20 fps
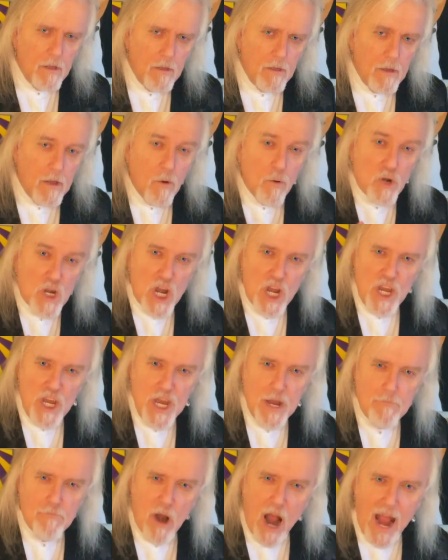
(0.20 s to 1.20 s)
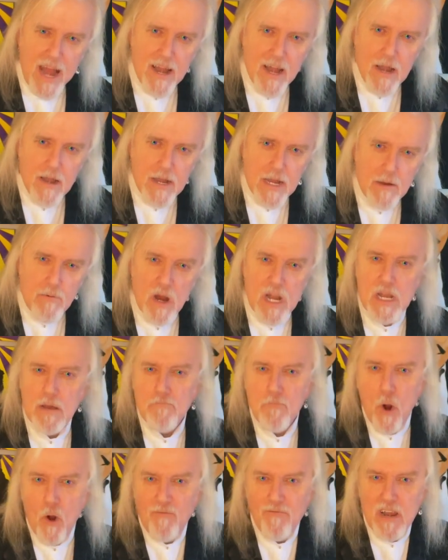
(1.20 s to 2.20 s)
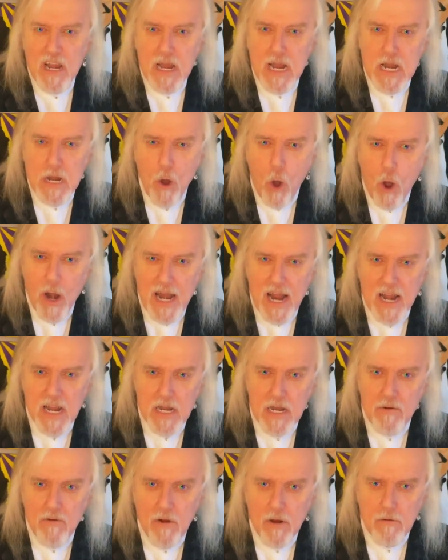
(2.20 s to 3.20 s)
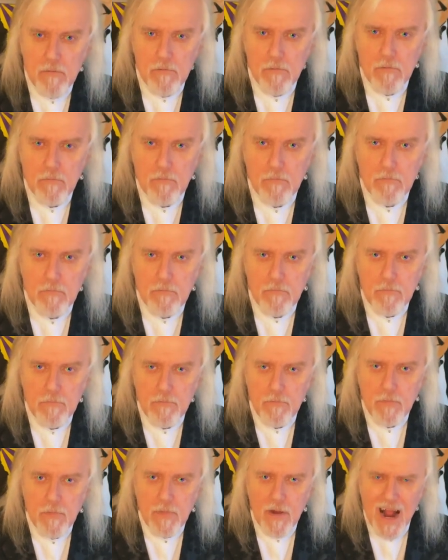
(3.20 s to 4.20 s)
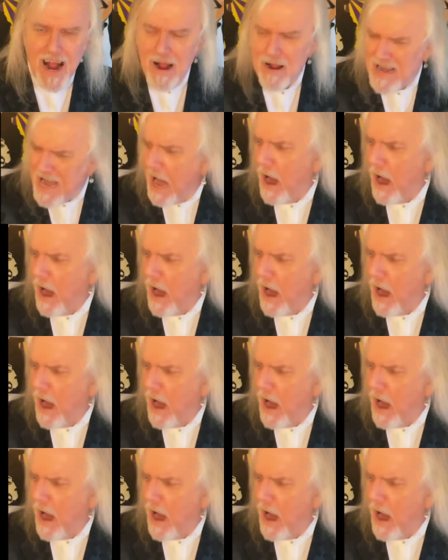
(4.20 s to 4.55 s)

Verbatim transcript: on their ship, right? They was probing me and all that. We had taco salad that night. Don't